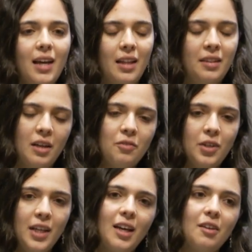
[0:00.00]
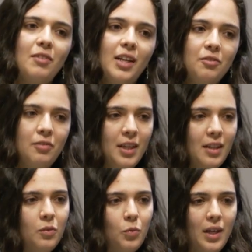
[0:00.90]
And thankfully, I found a
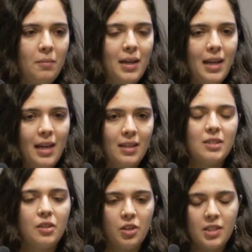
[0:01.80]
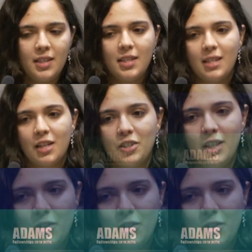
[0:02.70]
field where my endless curiosity is actually a